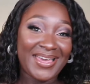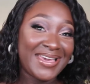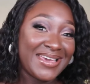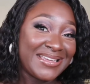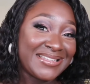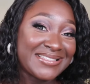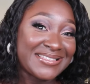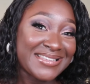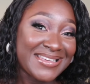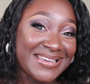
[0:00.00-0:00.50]

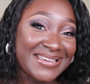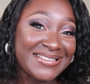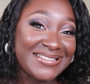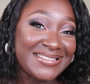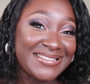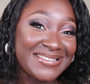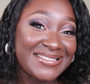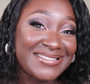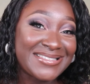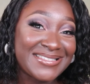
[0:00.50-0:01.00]
It's
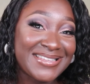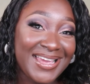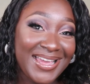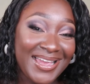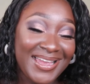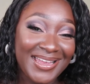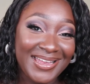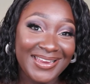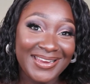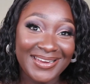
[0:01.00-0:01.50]

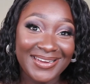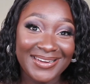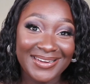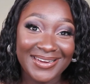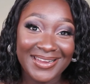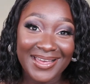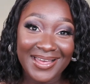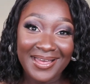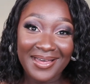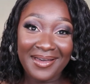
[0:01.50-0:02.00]
insane
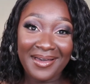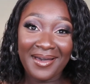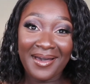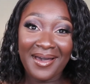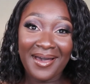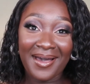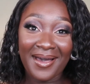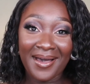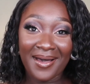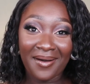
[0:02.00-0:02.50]

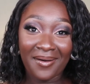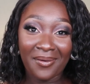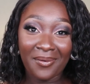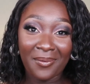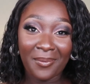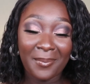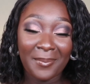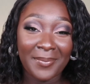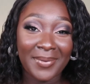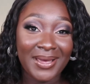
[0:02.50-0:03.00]
how
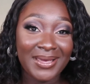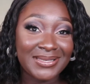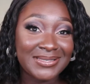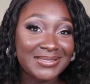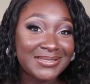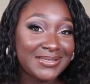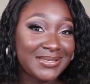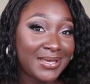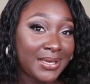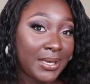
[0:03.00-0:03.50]
my
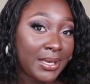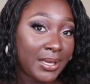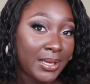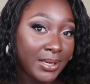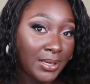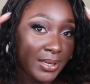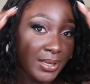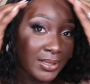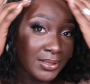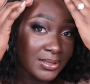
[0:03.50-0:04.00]

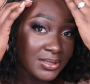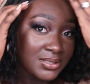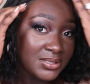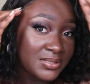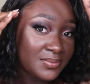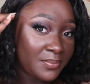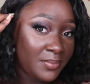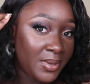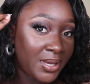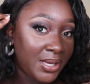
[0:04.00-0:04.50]
skin and
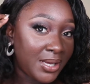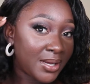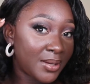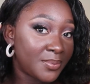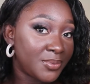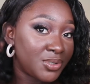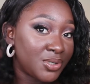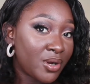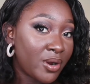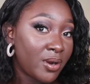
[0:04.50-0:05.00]
this makeup
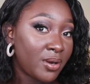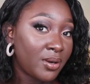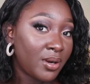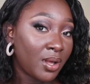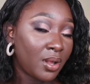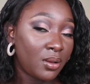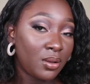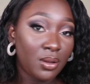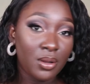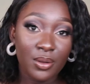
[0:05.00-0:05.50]
turned
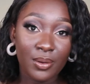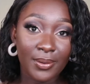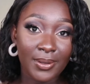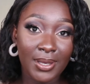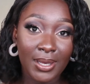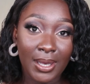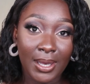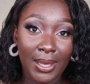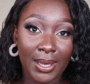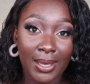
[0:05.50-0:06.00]
out
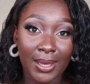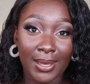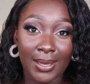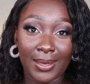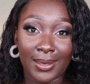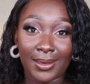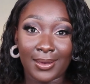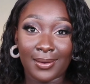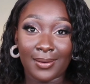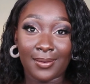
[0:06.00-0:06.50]

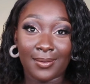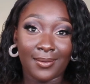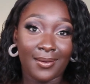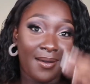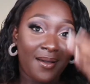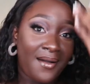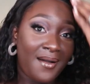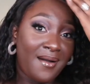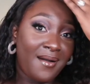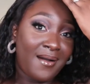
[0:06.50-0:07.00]
looking.
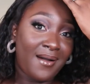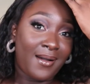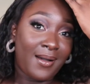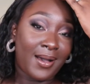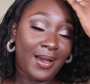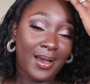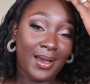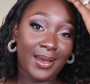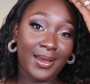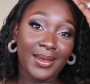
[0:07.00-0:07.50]

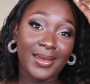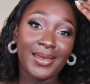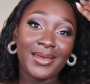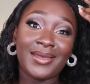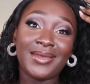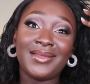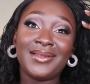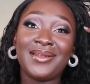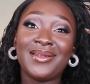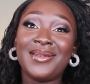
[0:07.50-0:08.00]

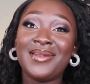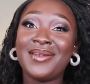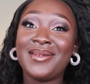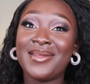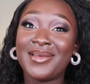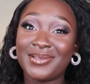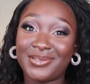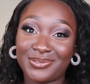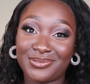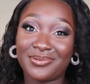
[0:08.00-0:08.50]
I
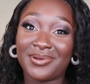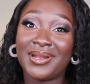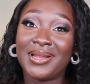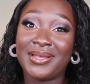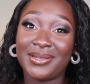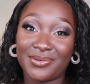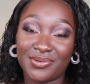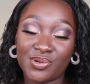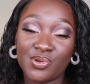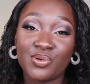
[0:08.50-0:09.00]

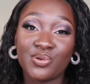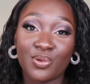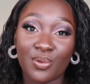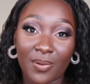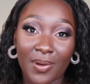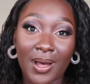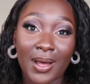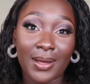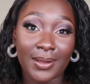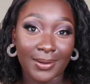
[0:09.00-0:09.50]
literally don't know
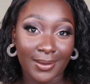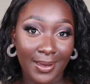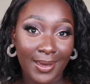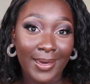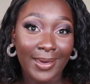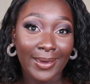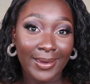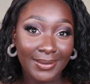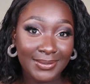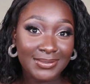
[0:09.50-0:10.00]
how to
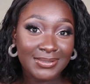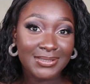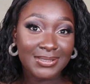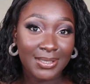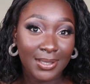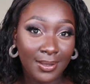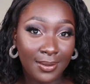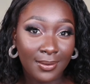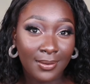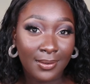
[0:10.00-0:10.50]
act.